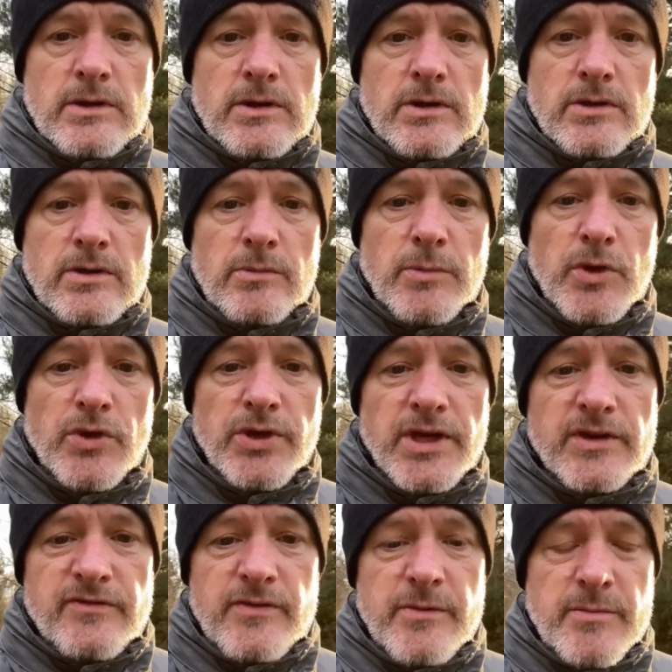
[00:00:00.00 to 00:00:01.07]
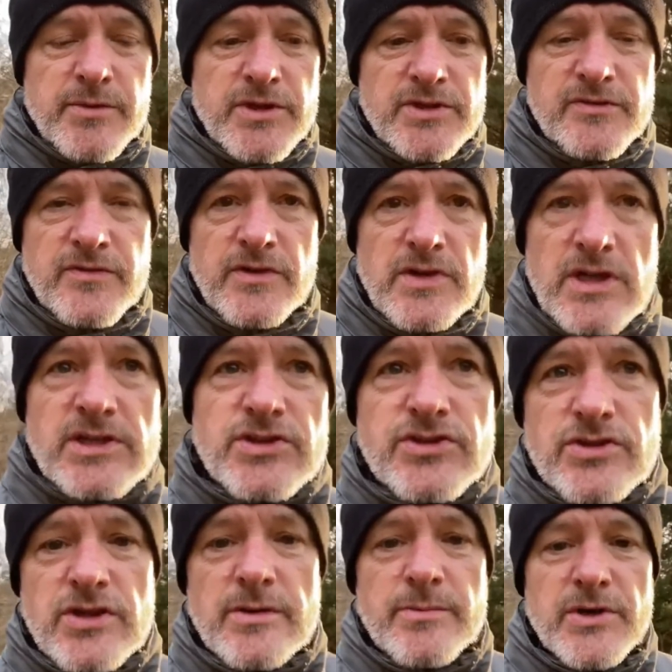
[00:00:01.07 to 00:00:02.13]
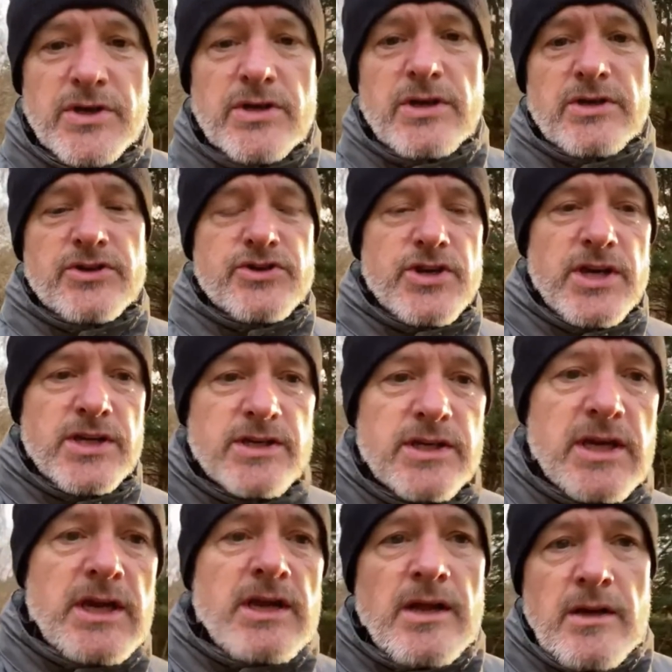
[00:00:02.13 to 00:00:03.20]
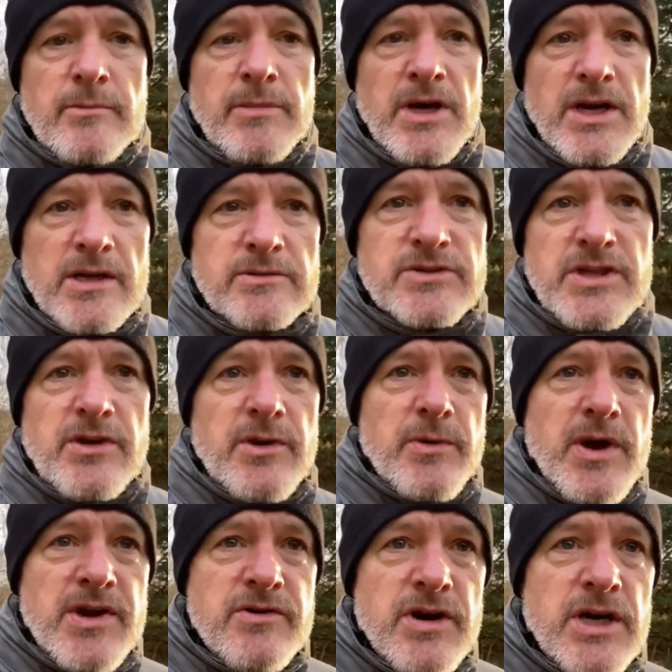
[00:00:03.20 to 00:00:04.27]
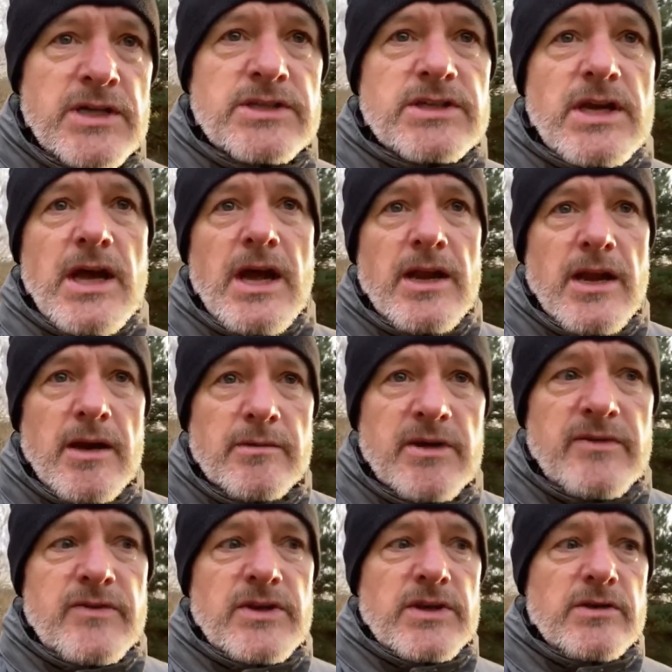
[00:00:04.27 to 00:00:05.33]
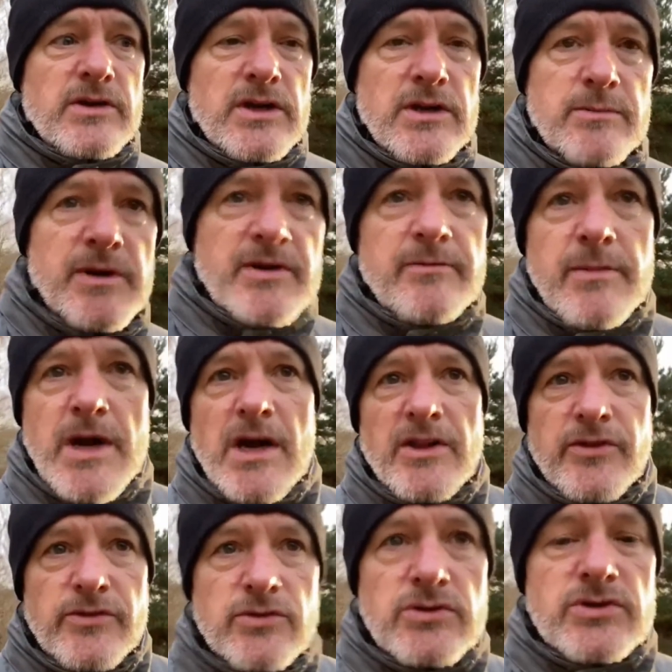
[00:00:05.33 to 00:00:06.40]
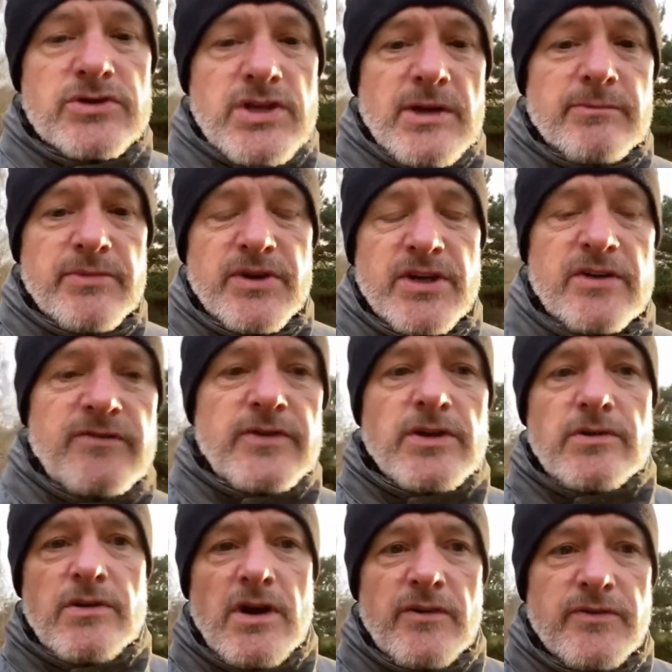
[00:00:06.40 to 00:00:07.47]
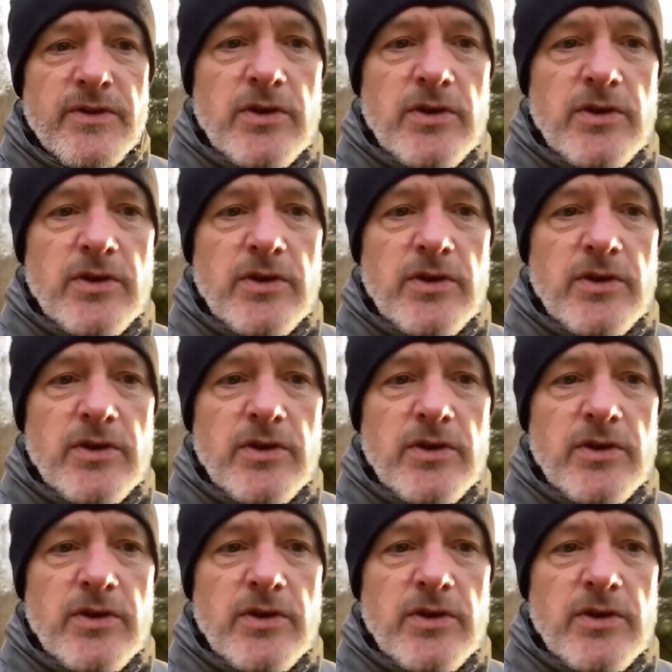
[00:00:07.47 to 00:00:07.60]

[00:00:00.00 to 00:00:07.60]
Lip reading: Good morning from a beautiful and sunny Burton-on-Trent. My name's Derek Wainwright and I'm giving you a little bit of my thoughts and preview of the